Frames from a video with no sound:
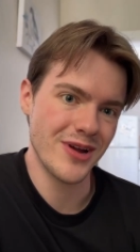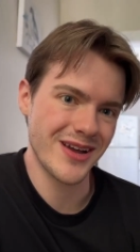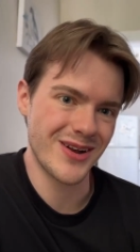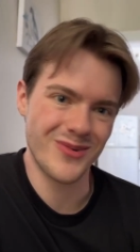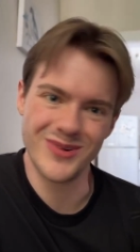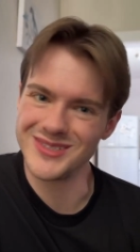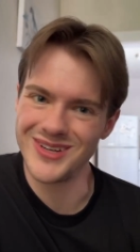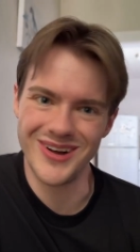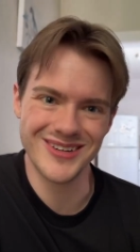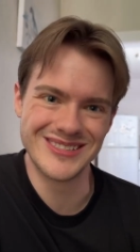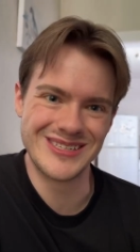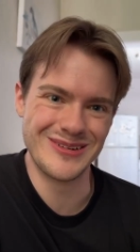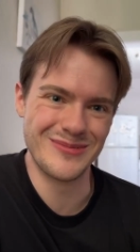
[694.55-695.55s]
I don't want to talk
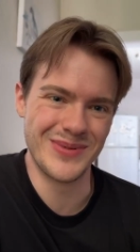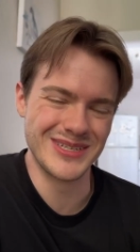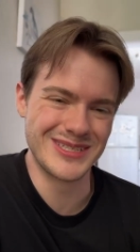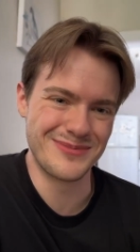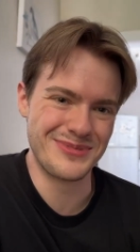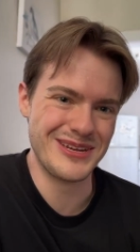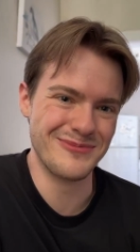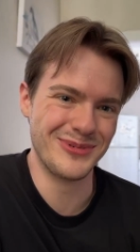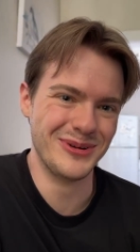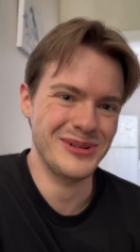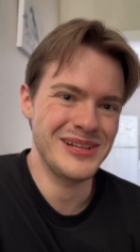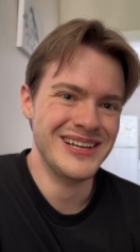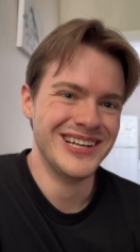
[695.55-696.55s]
to a bunch of people,
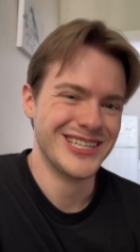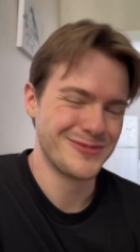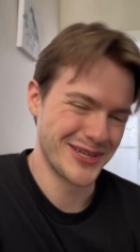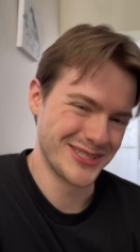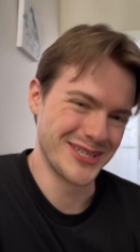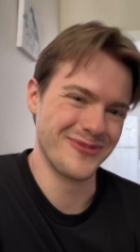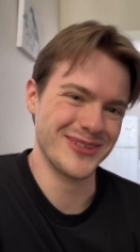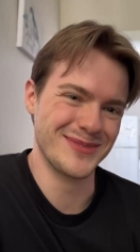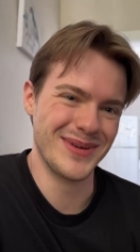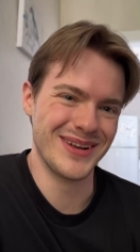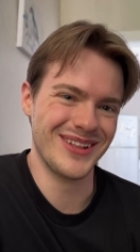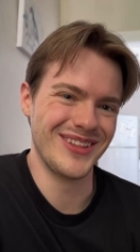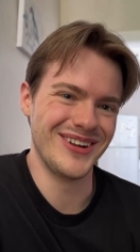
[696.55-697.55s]
especially if it's been
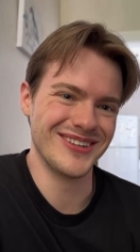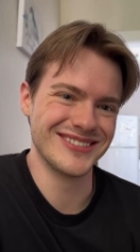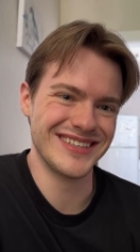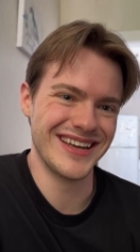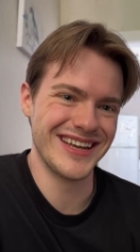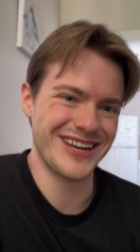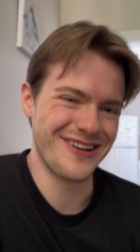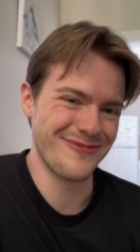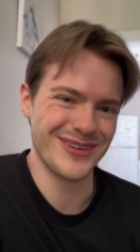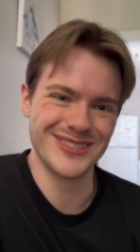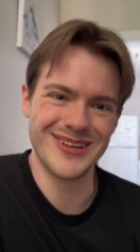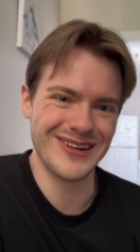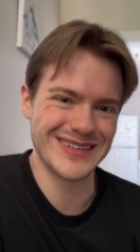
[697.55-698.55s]
a long day and I've been
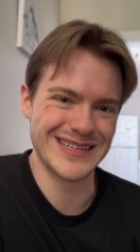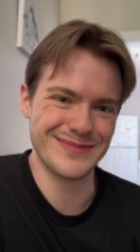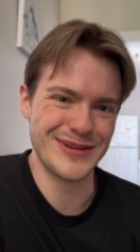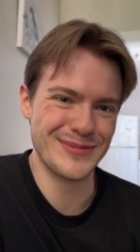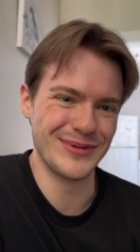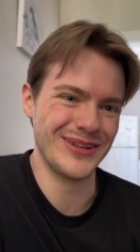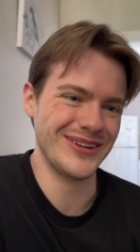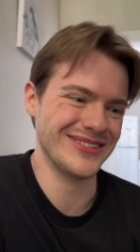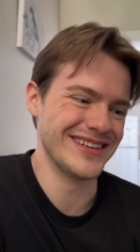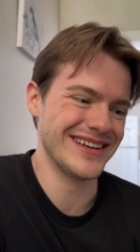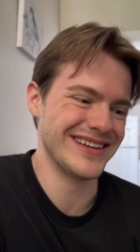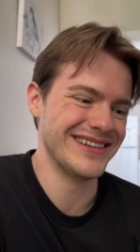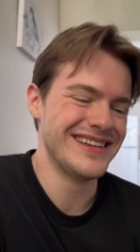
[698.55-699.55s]
talking to people all day.